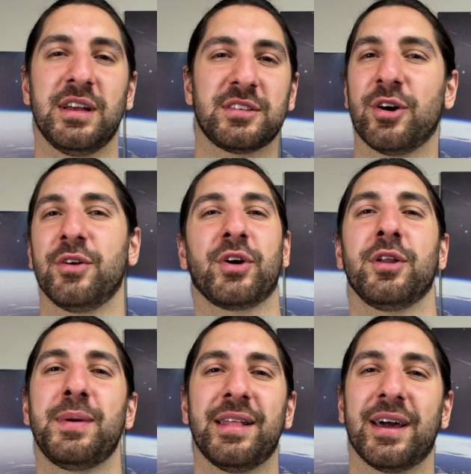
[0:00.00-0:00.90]
It's not going to
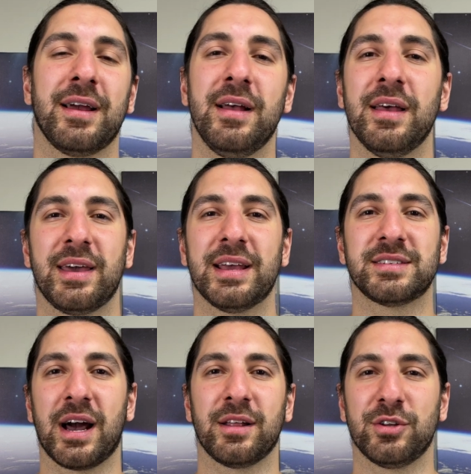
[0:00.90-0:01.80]
be like
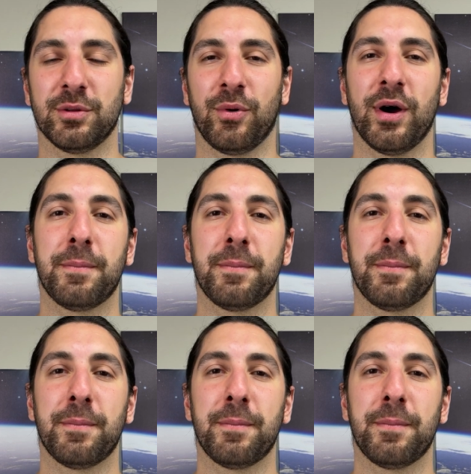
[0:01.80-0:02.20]
exactly to the point.